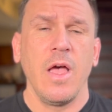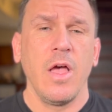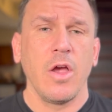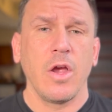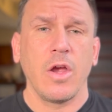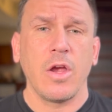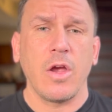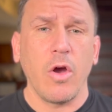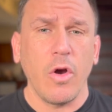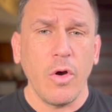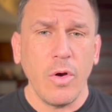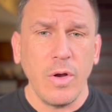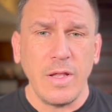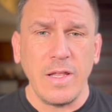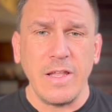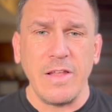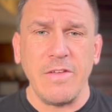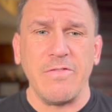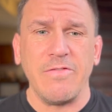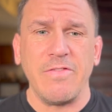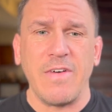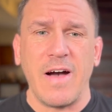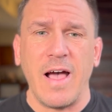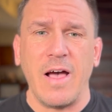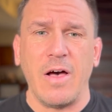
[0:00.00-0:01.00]
currently
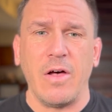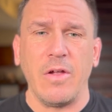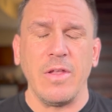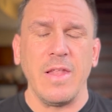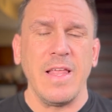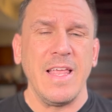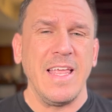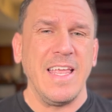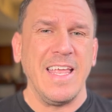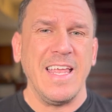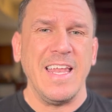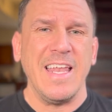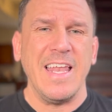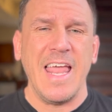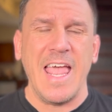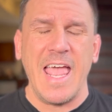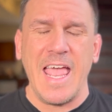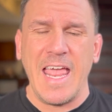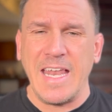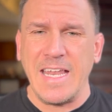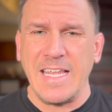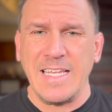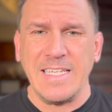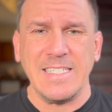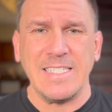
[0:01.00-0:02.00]
filed in
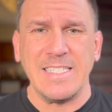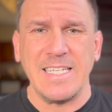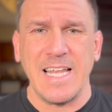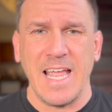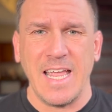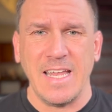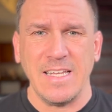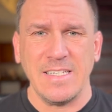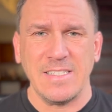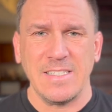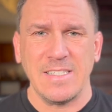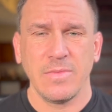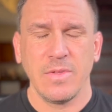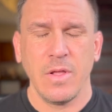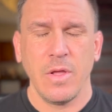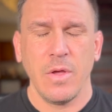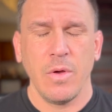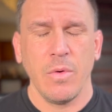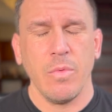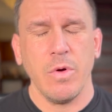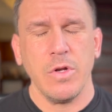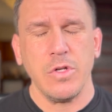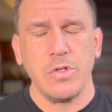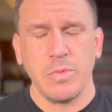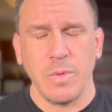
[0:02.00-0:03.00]
any states,
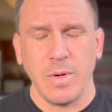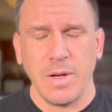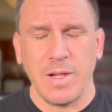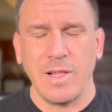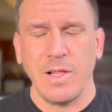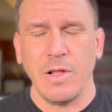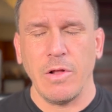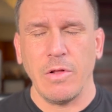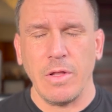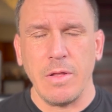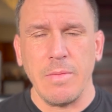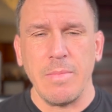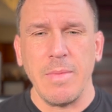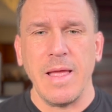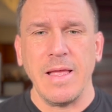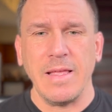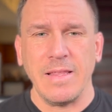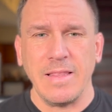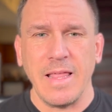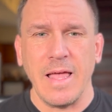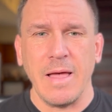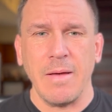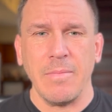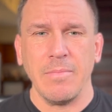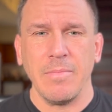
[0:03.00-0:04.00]
which would clearly make
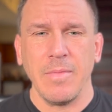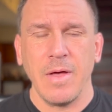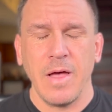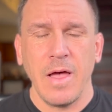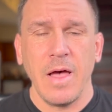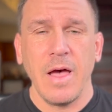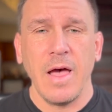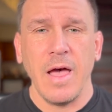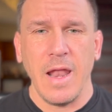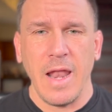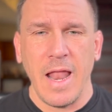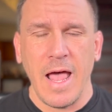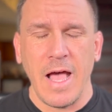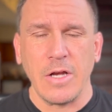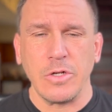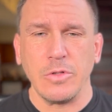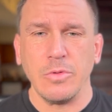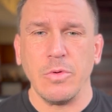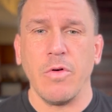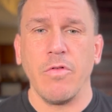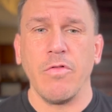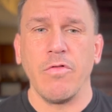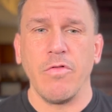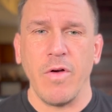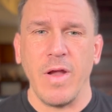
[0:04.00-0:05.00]
them an
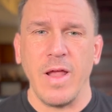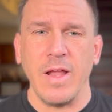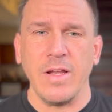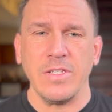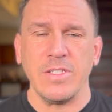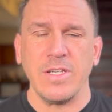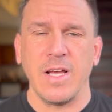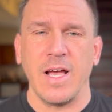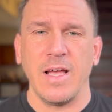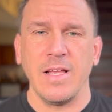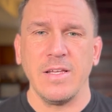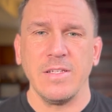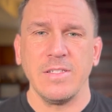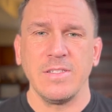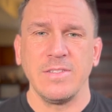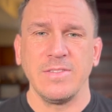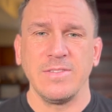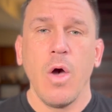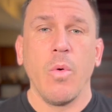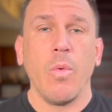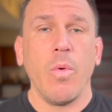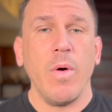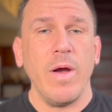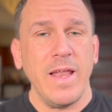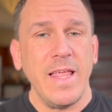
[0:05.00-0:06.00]
actual franchise.
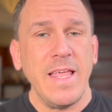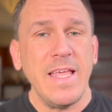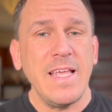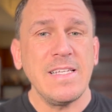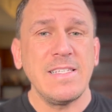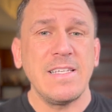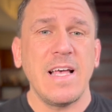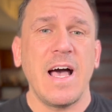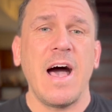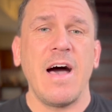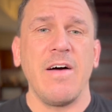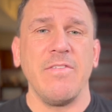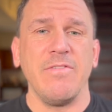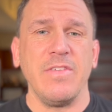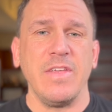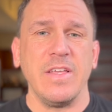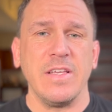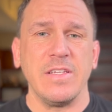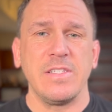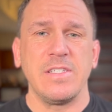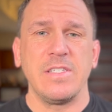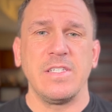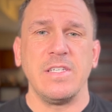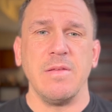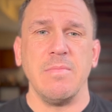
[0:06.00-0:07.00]
What is
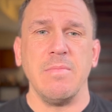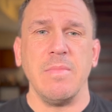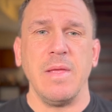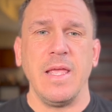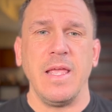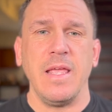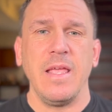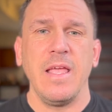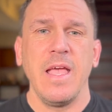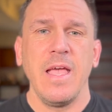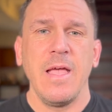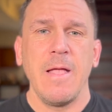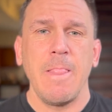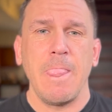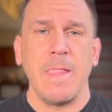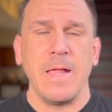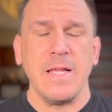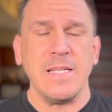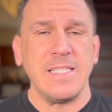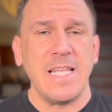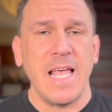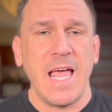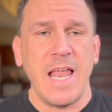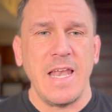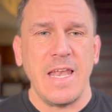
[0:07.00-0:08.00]
obvious to me
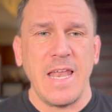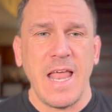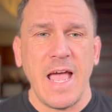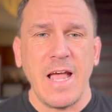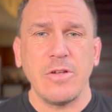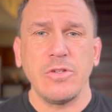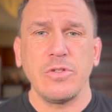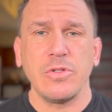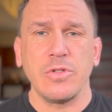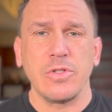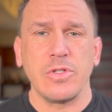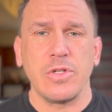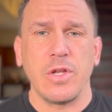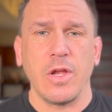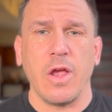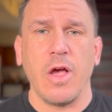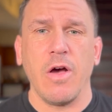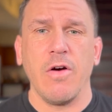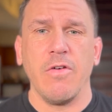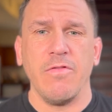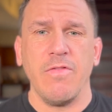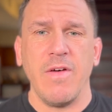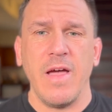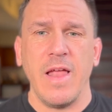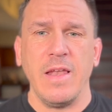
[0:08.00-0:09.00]
is that Naturals to
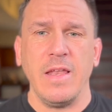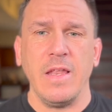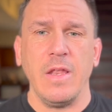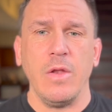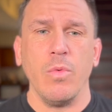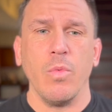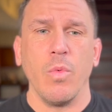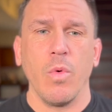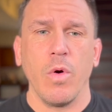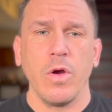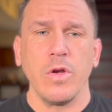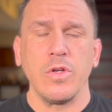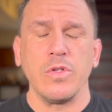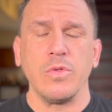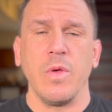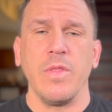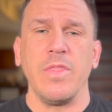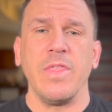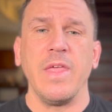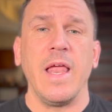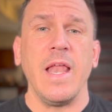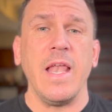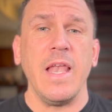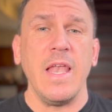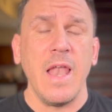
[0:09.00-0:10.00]
Go Vending works
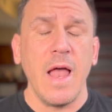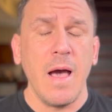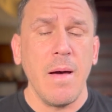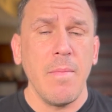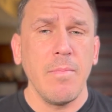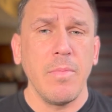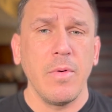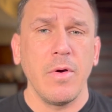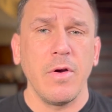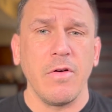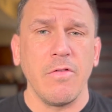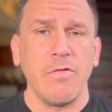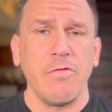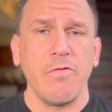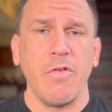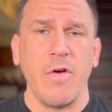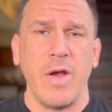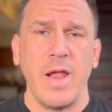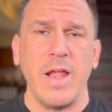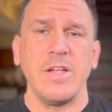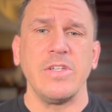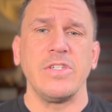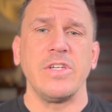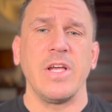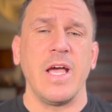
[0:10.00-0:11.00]
with a number of
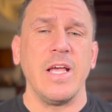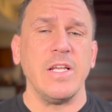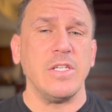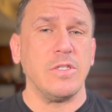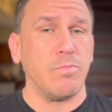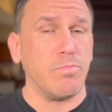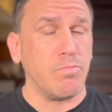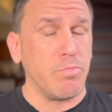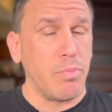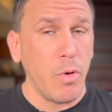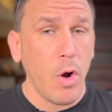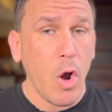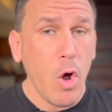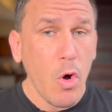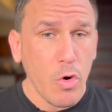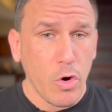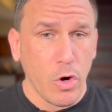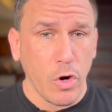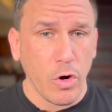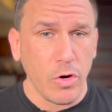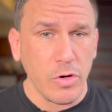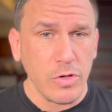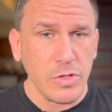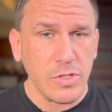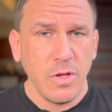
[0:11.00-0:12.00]
franchise
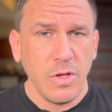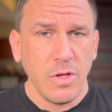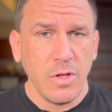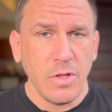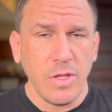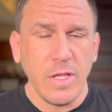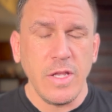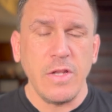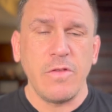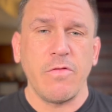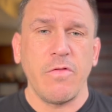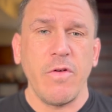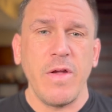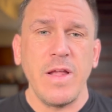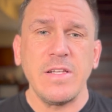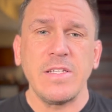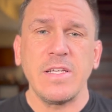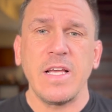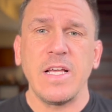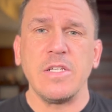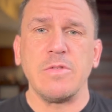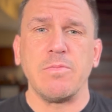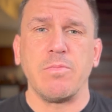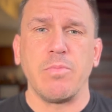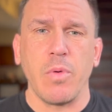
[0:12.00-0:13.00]
brokers. These
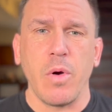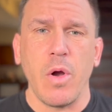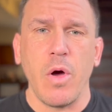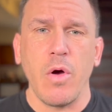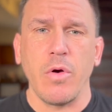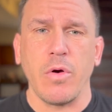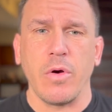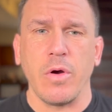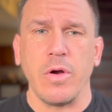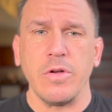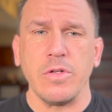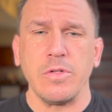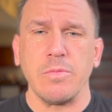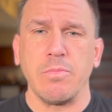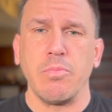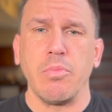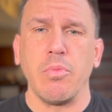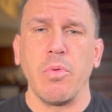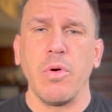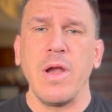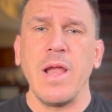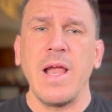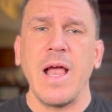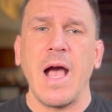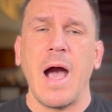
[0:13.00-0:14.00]
franchise brokers
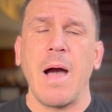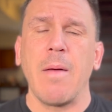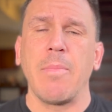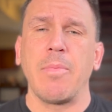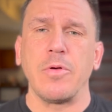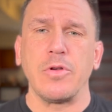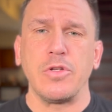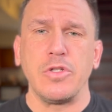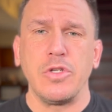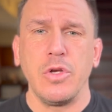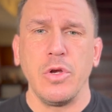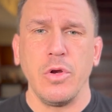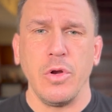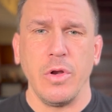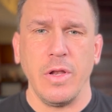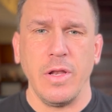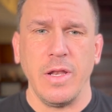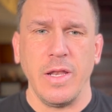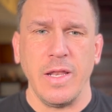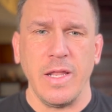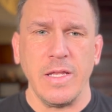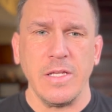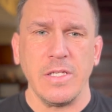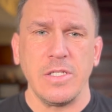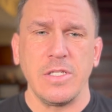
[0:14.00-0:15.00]
bring
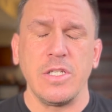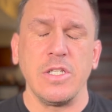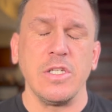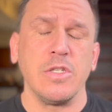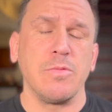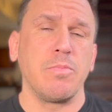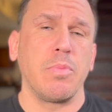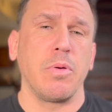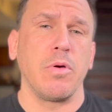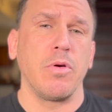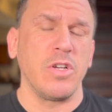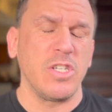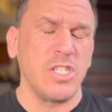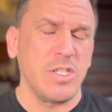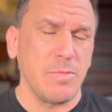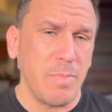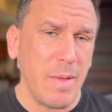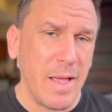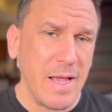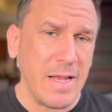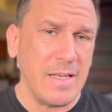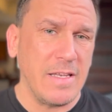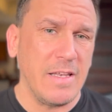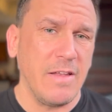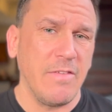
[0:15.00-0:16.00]
opportunities to
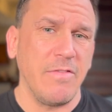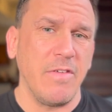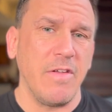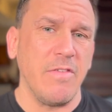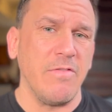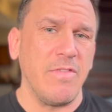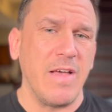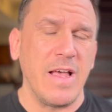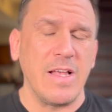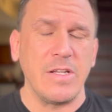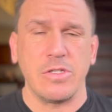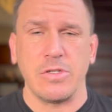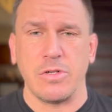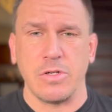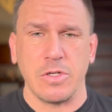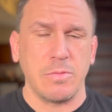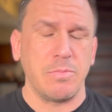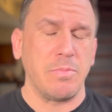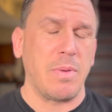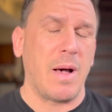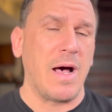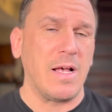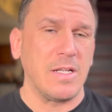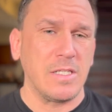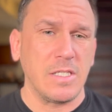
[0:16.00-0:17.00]
prospective investors,
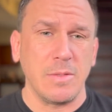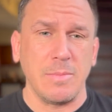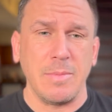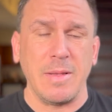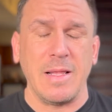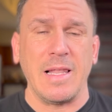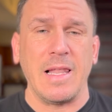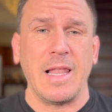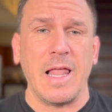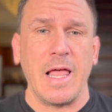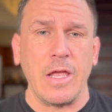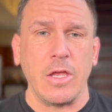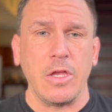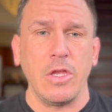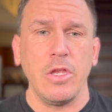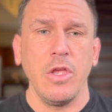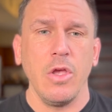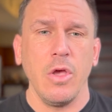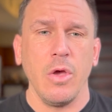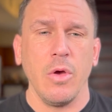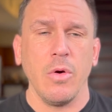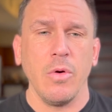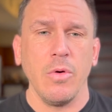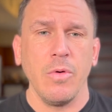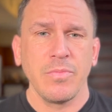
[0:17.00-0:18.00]
possibly like
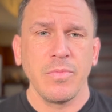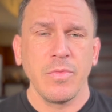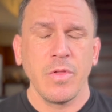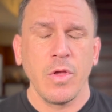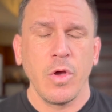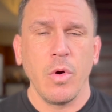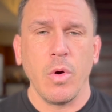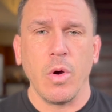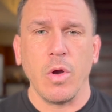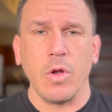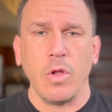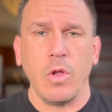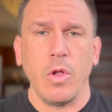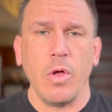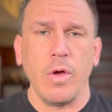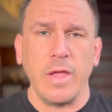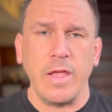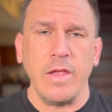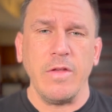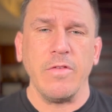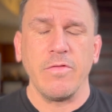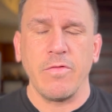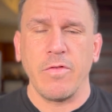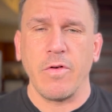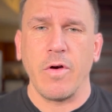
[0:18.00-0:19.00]
you, who are
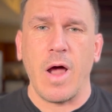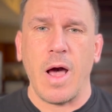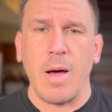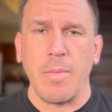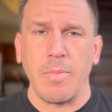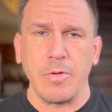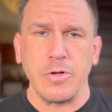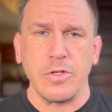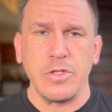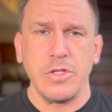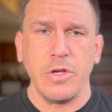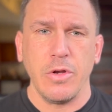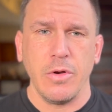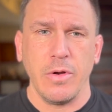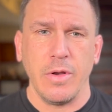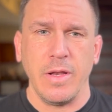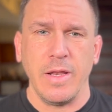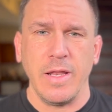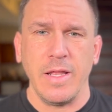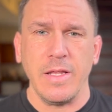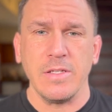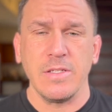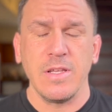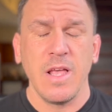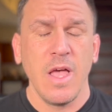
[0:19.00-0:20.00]
looking for
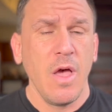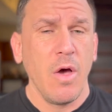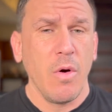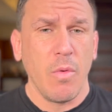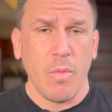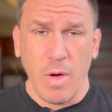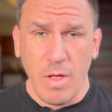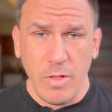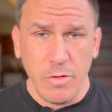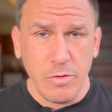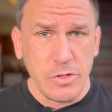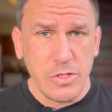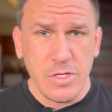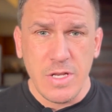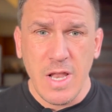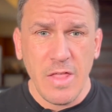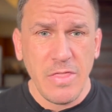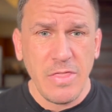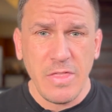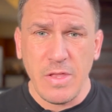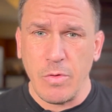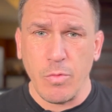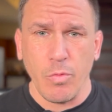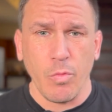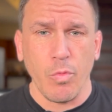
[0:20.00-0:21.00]
opportunities. While there's
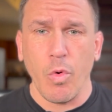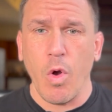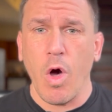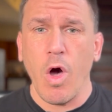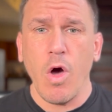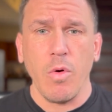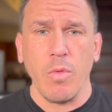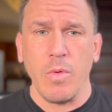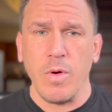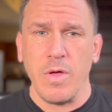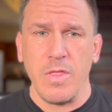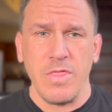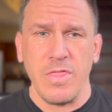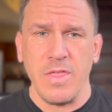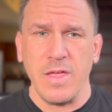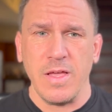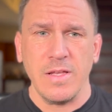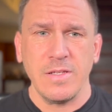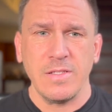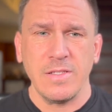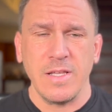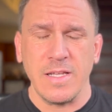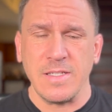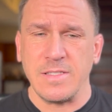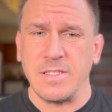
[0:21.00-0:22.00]
nothing wrong with
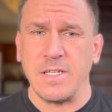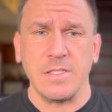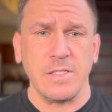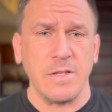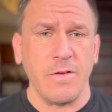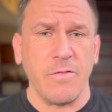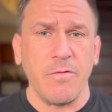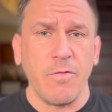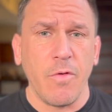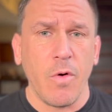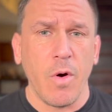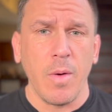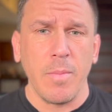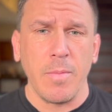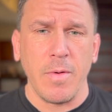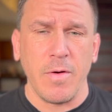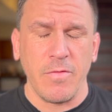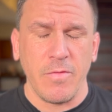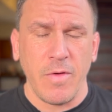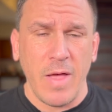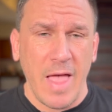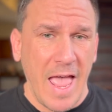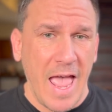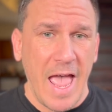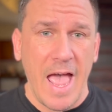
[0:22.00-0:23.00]
this, as it's a form
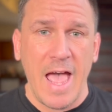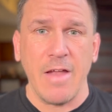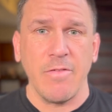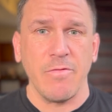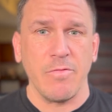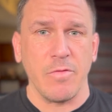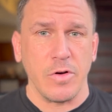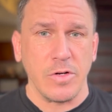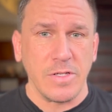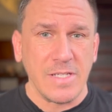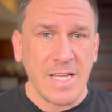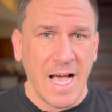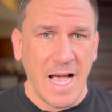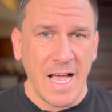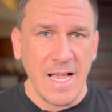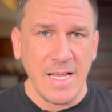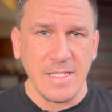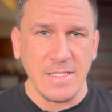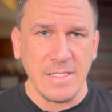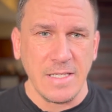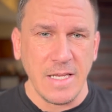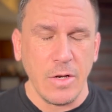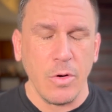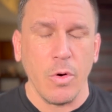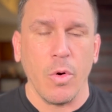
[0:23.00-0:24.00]
of
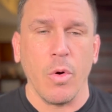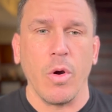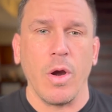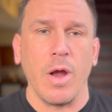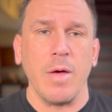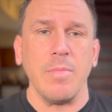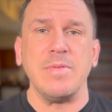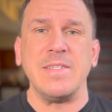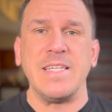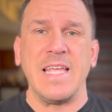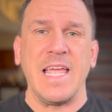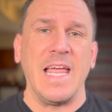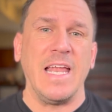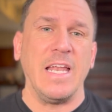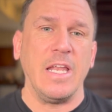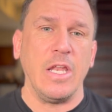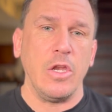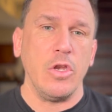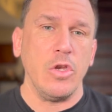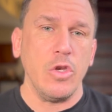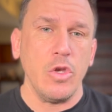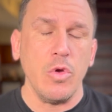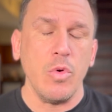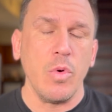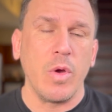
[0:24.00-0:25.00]
advertising or
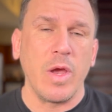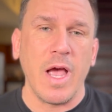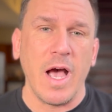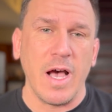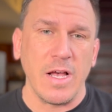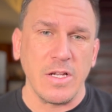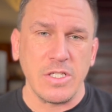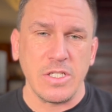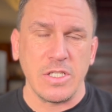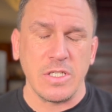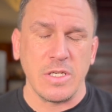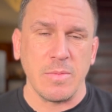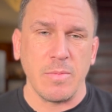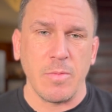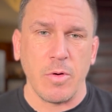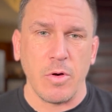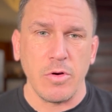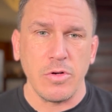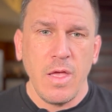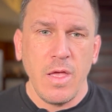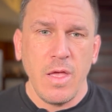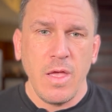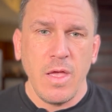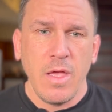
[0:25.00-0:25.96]
obtaining new customers,